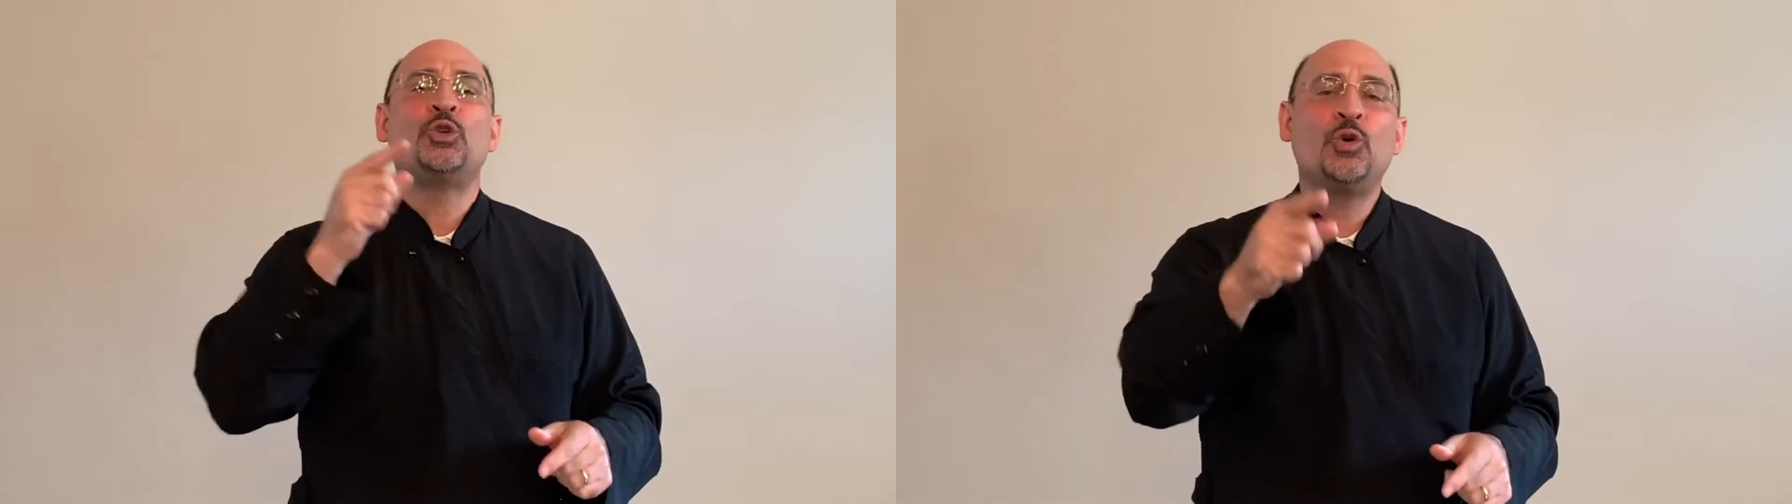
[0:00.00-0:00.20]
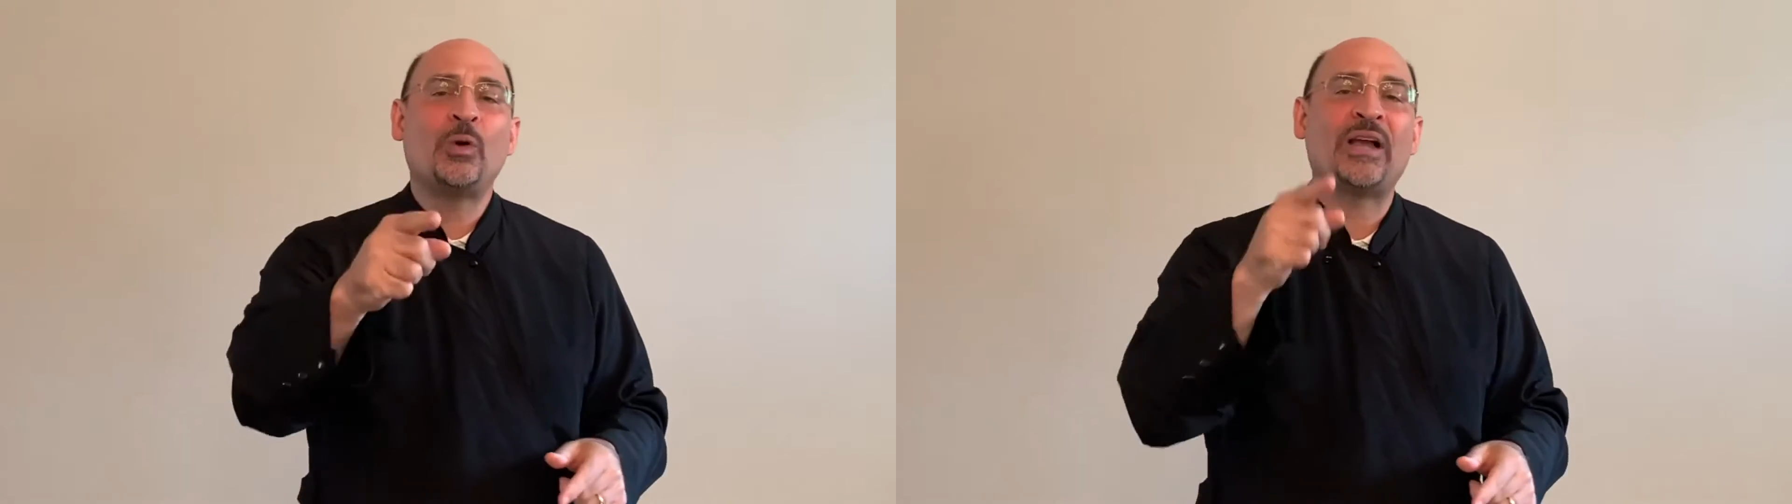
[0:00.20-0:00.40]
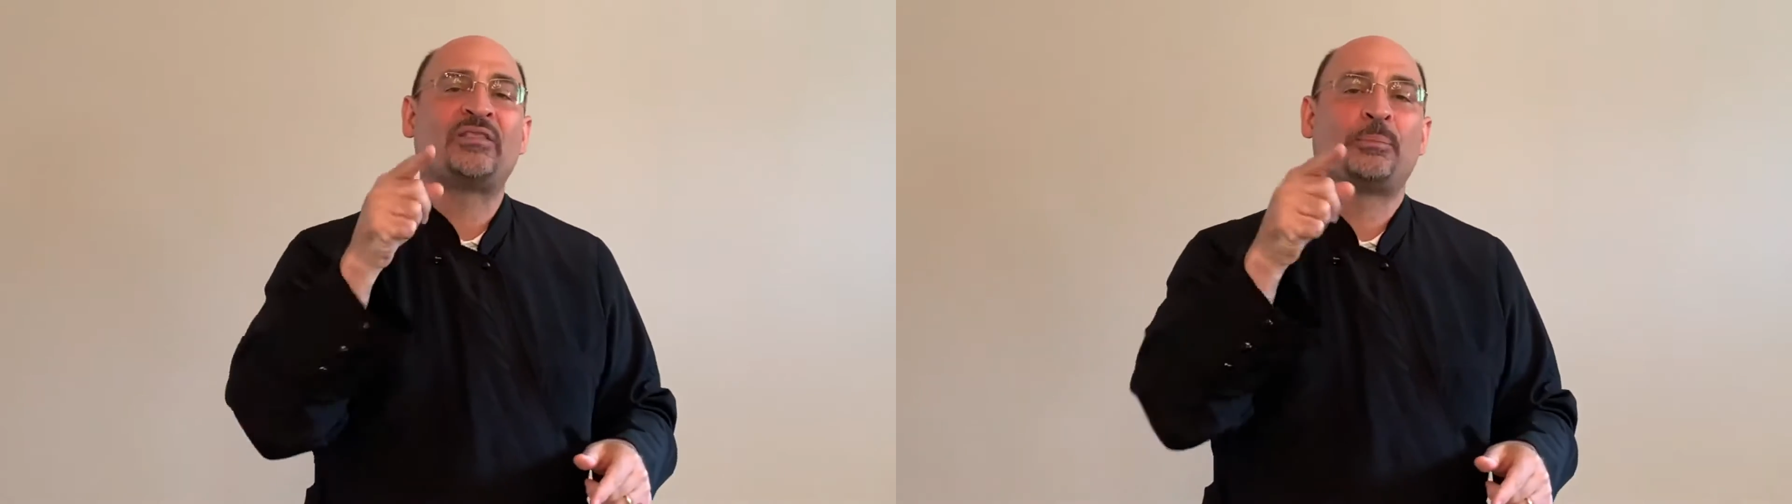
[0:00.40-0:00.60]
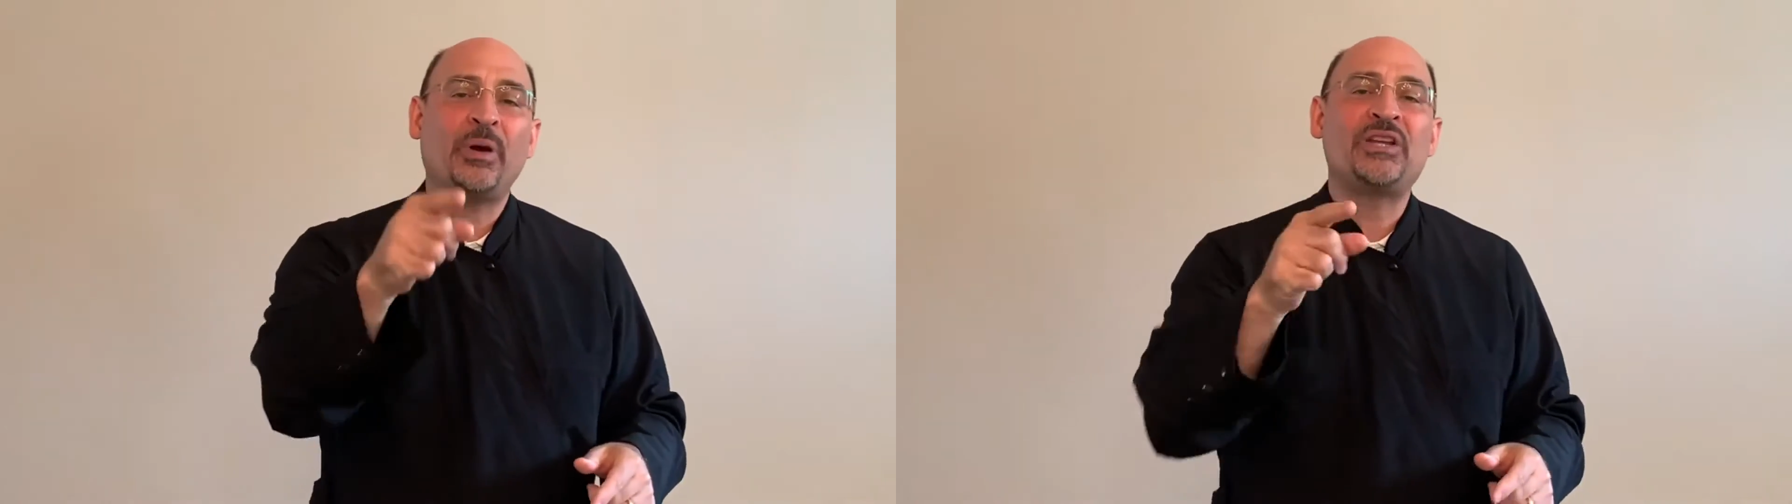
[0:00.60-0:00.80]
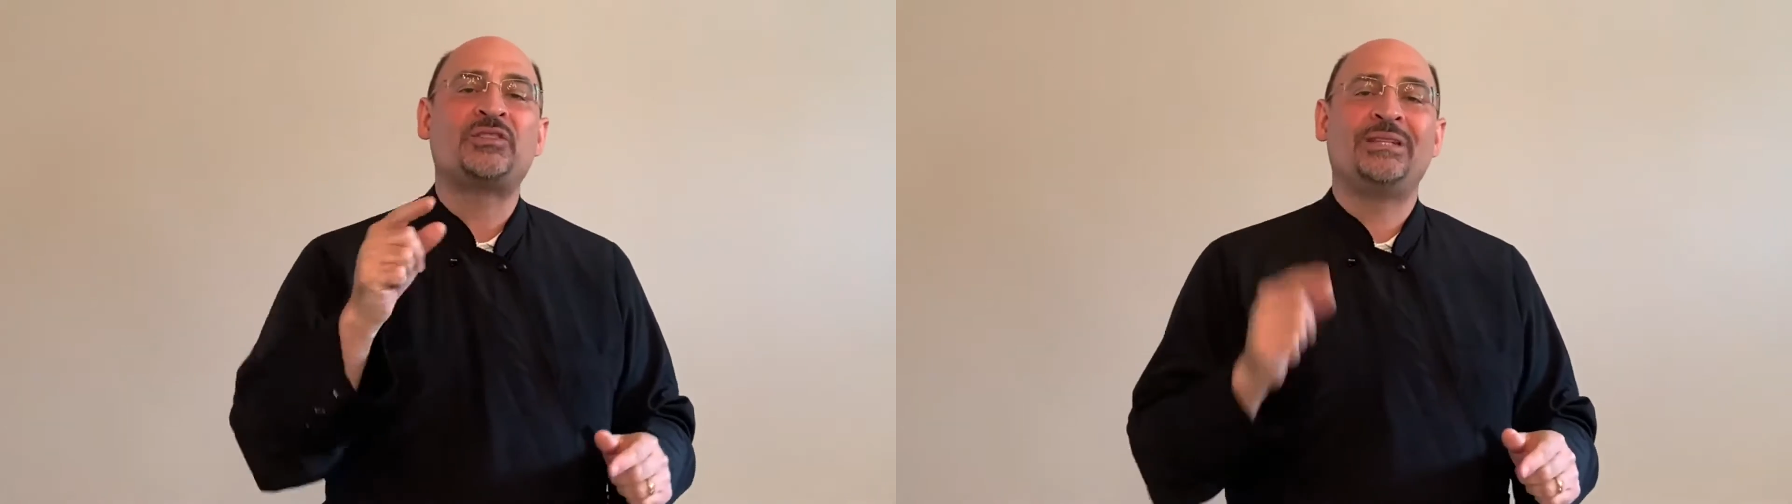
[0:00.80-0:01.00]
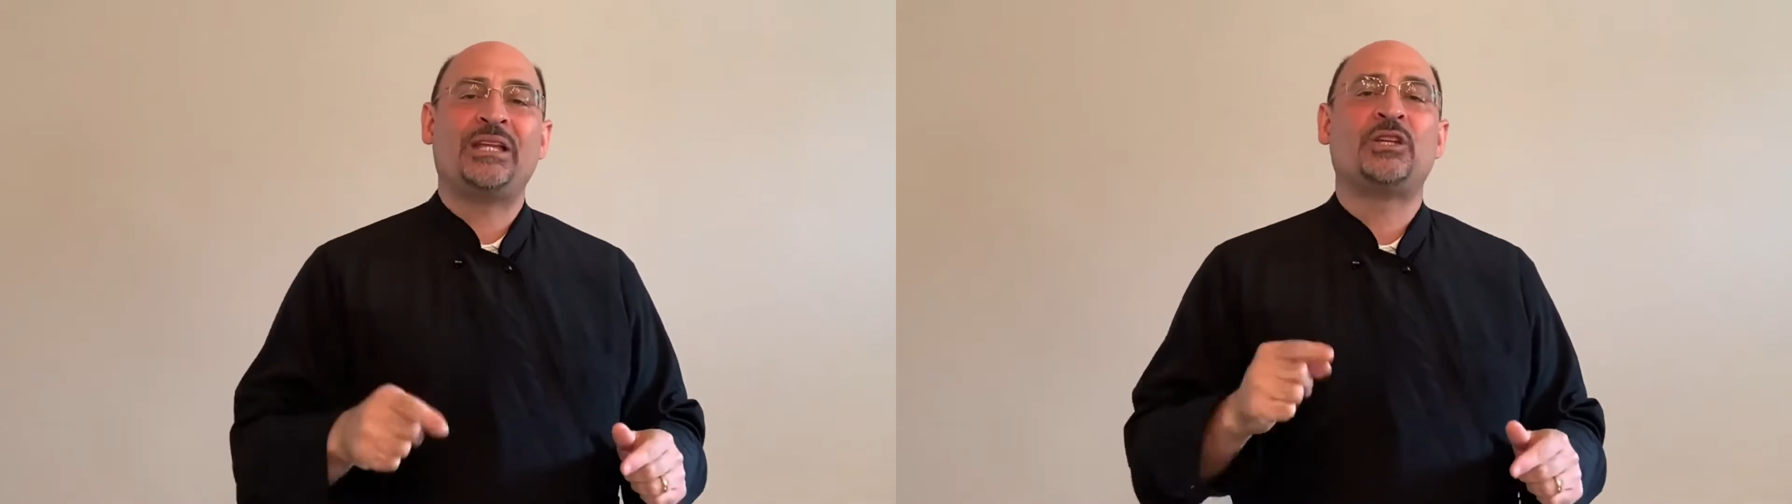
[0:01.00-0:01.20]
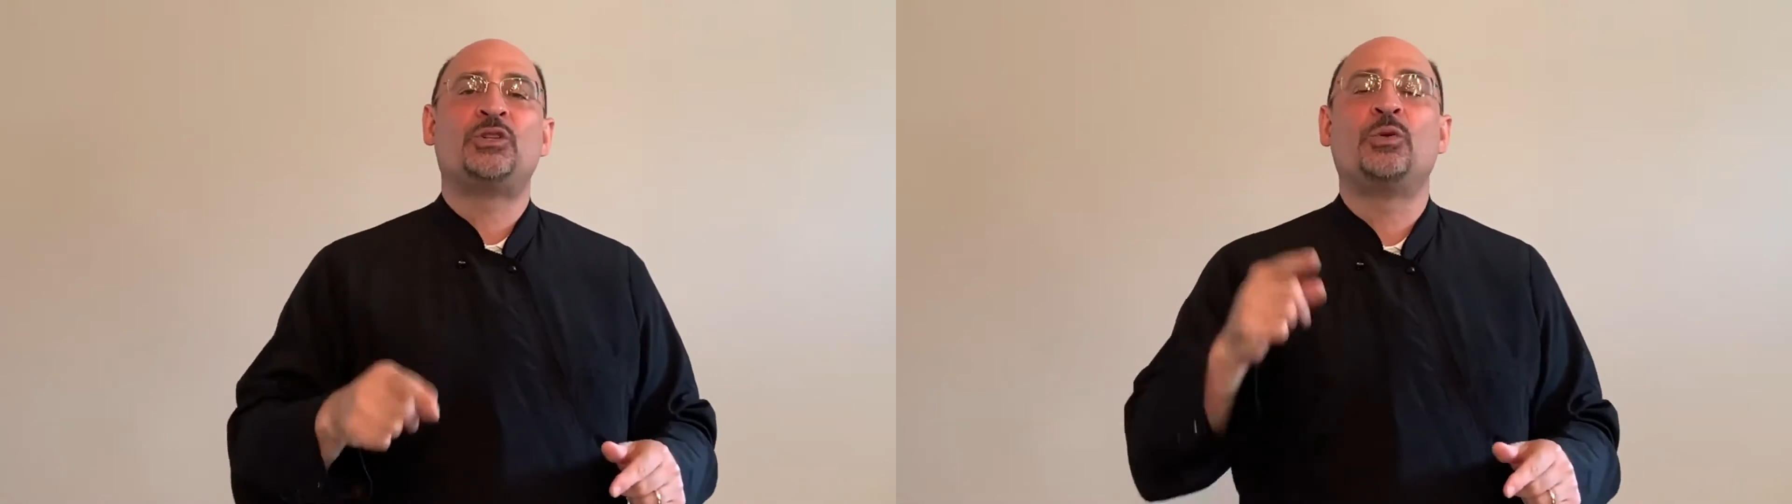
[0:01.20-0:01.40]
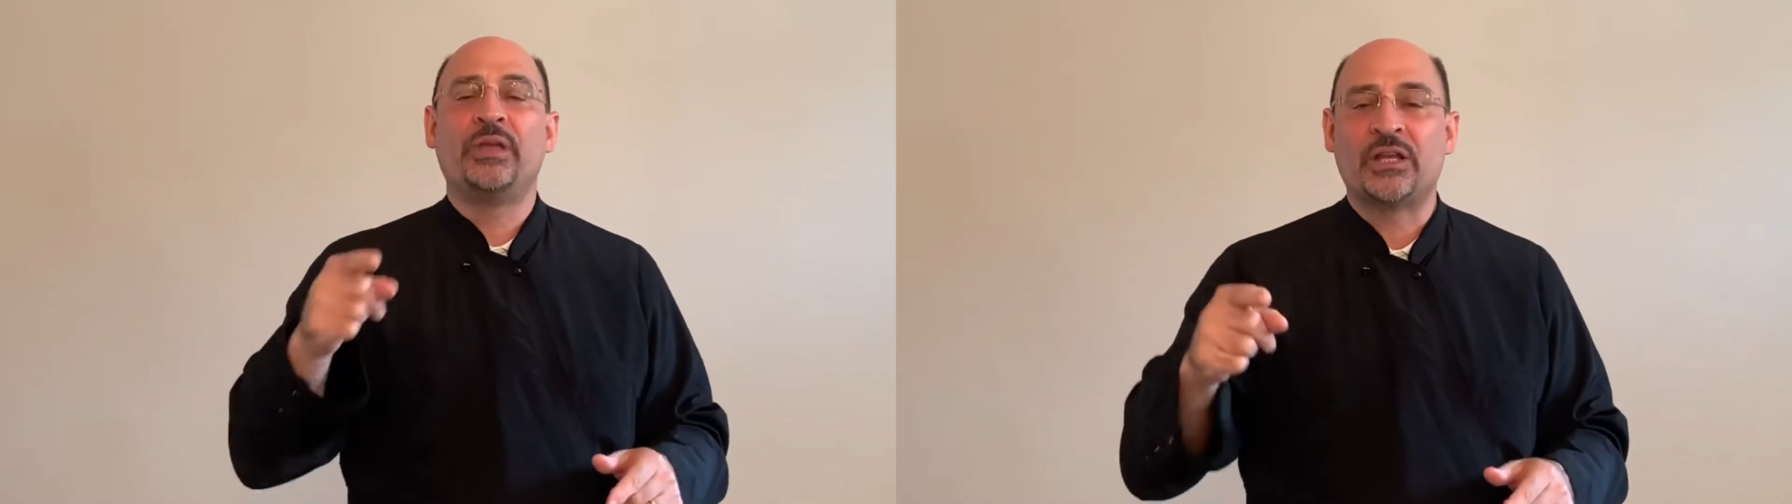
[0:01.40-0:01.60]
you as the priest need to
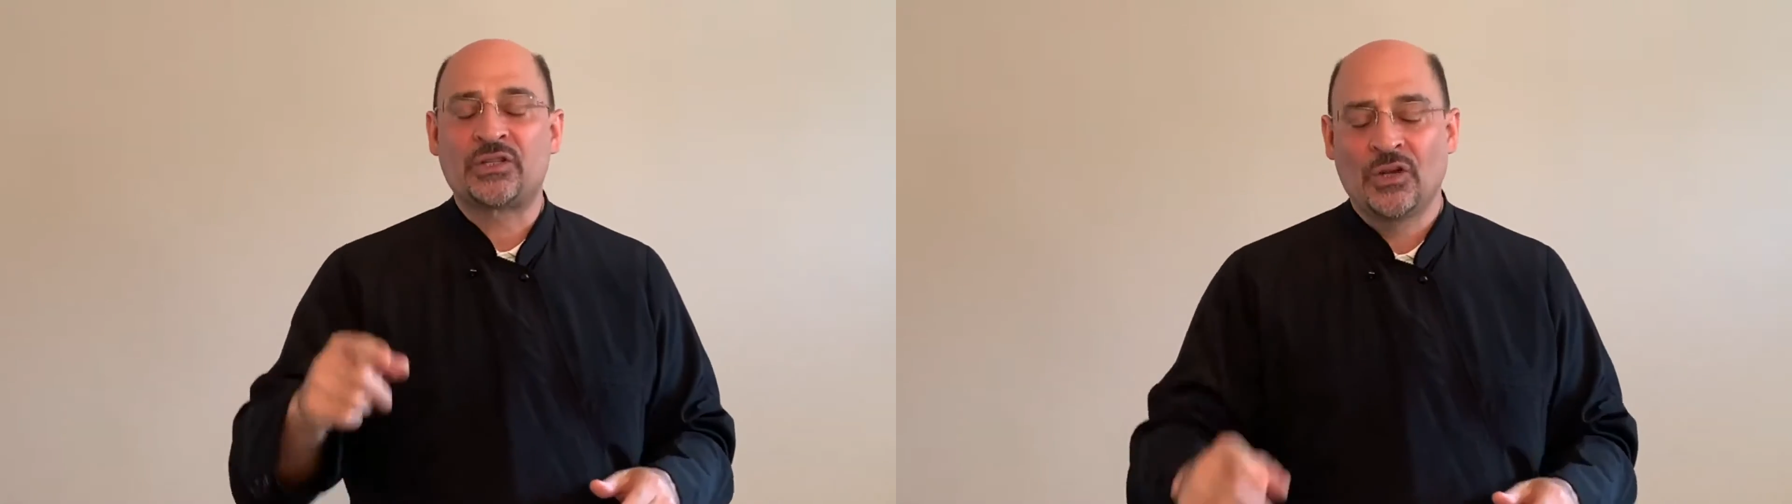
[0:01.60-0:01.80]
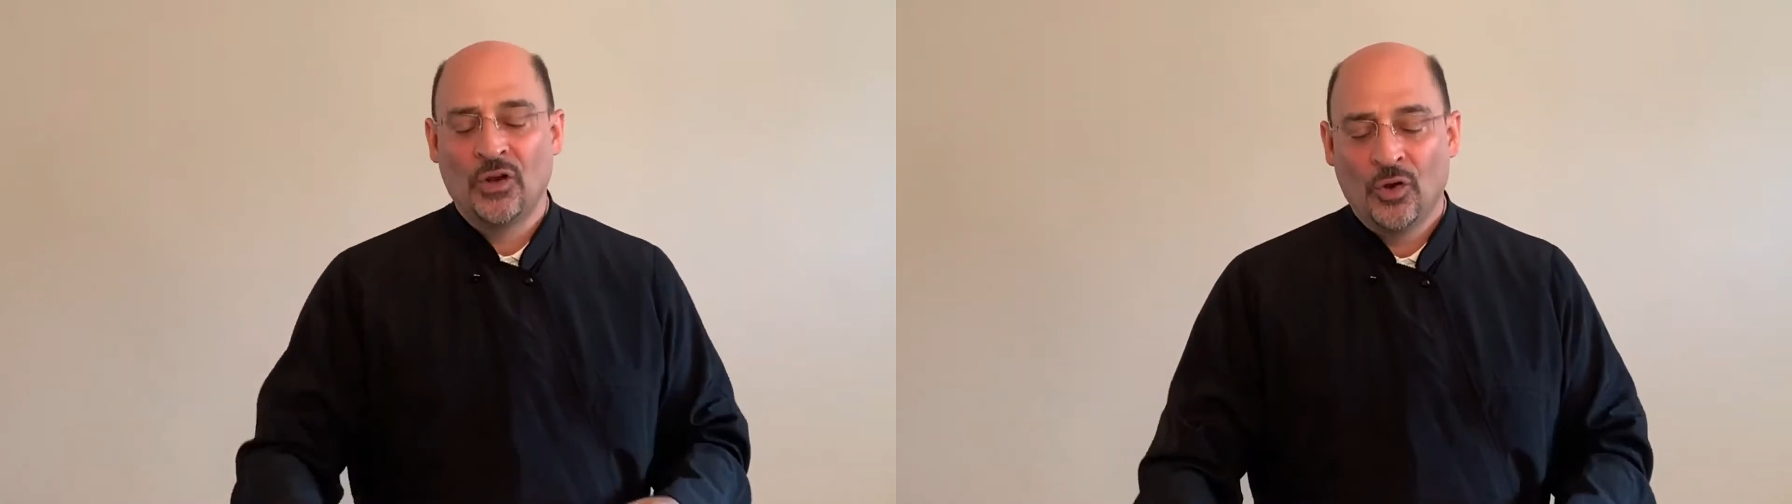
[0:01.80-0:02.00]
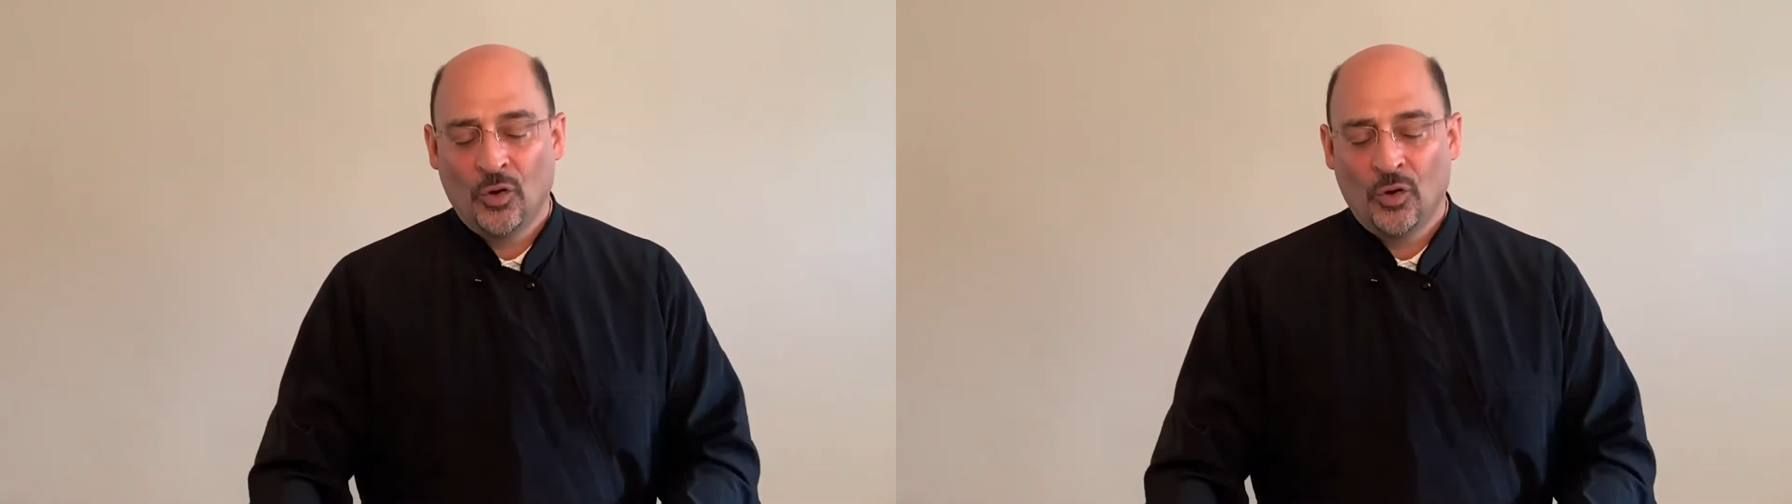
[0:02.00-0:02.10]
do this